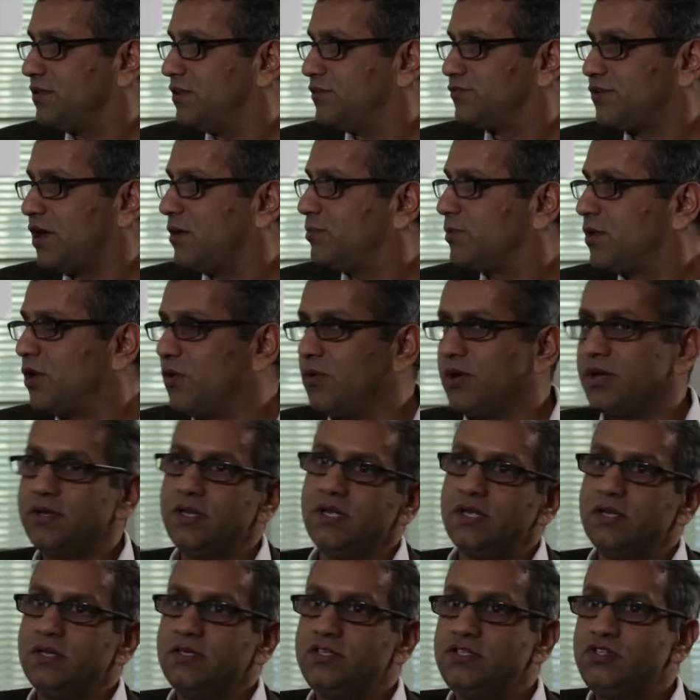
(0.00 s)
this up, go in,
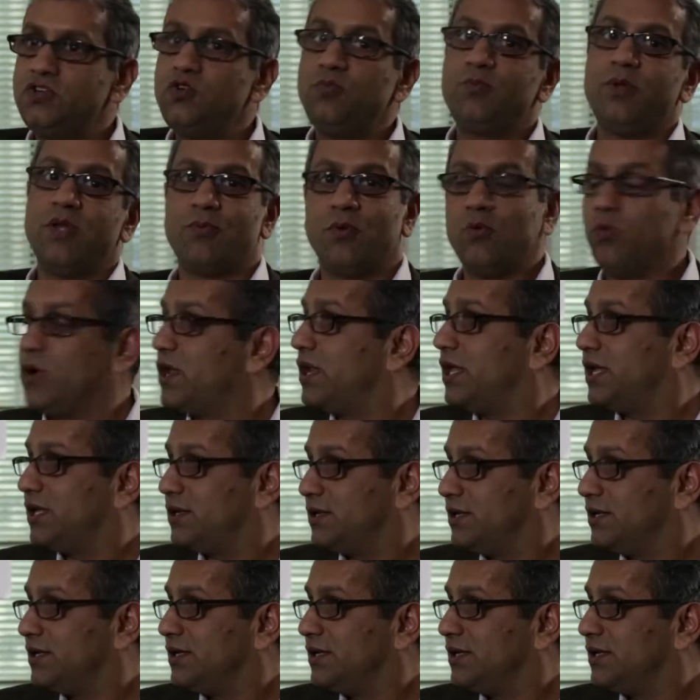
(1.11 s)
2 people went in.